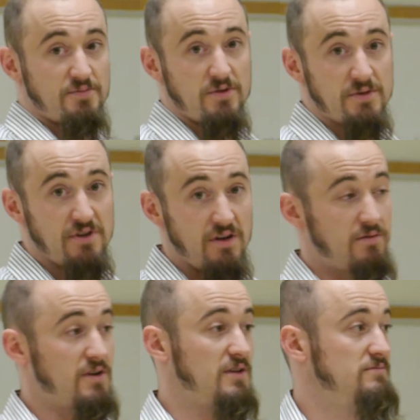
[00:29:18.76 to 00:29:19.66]
pretty much all I
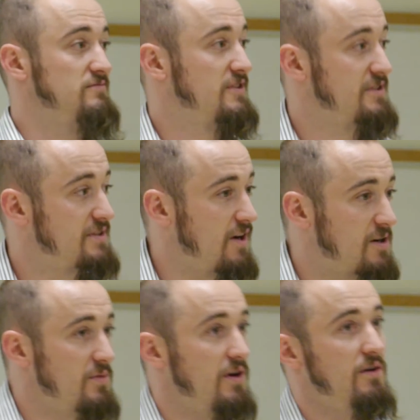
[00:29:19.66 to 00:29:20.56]
want to
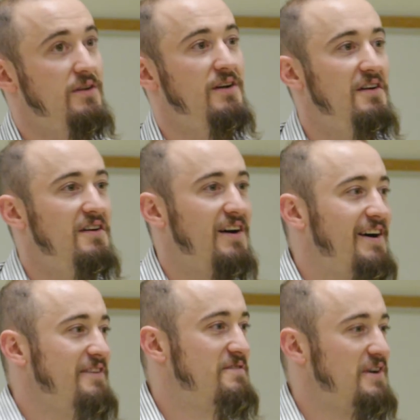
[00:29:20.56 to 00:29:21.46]
talk about. I
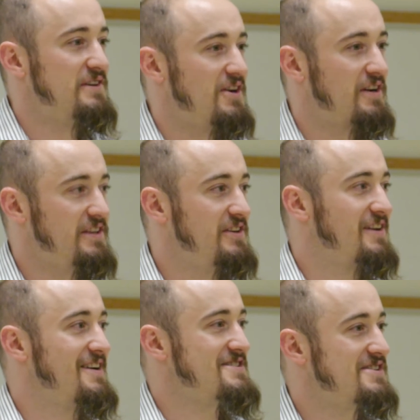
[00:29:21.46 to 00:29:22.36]
had fun talking to you
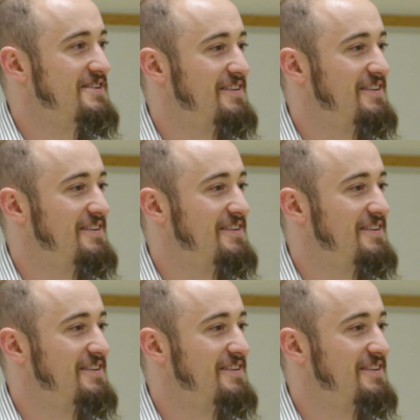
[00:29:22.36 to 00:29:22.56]
guys.